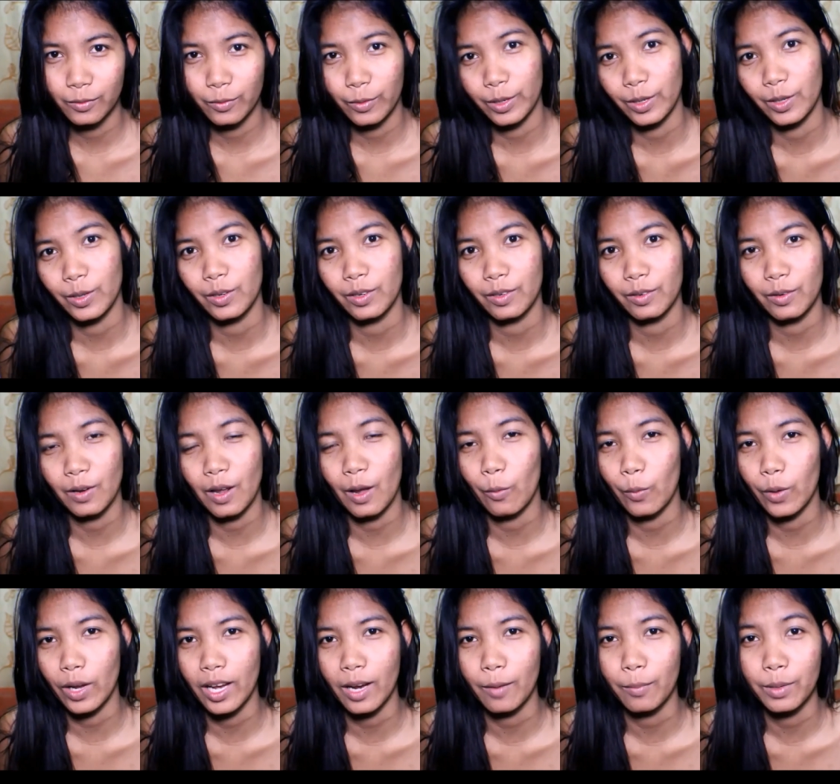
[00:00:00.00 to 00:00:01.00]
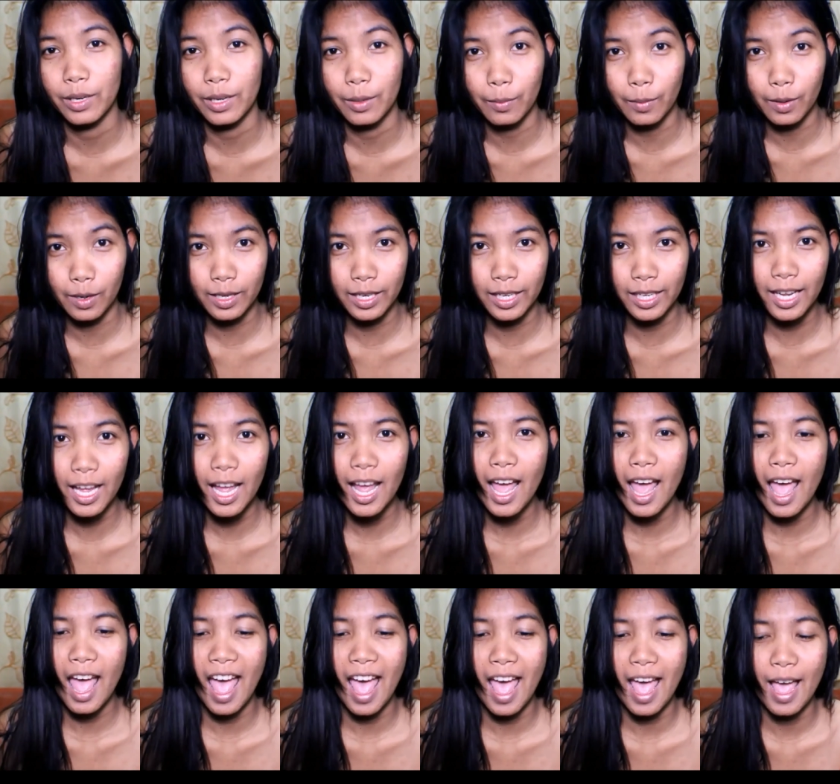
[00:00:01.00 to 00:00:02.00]
when I wake up in the morning
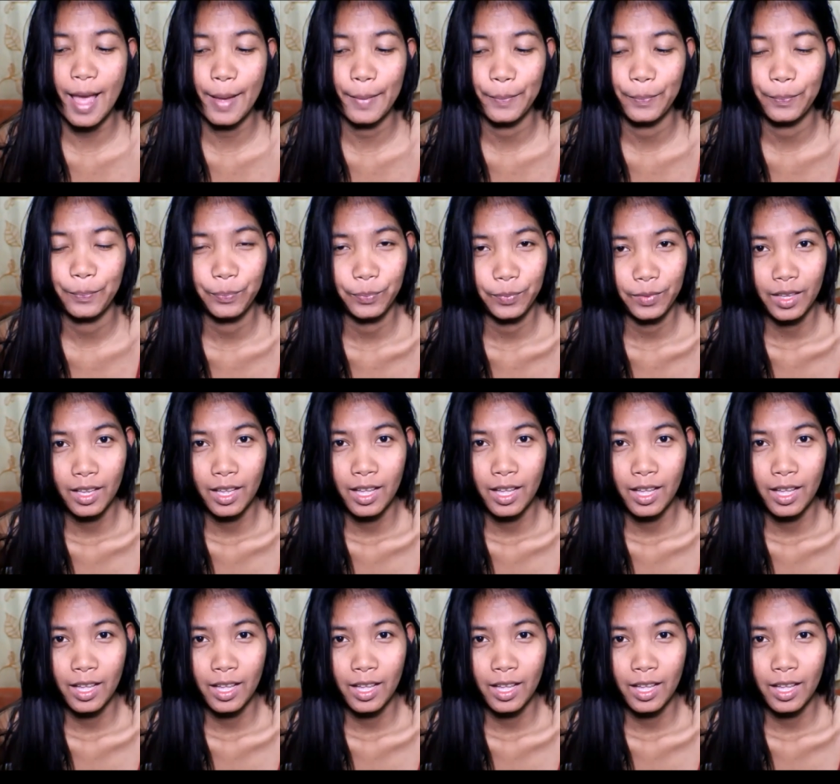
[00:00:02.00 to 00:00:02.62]
and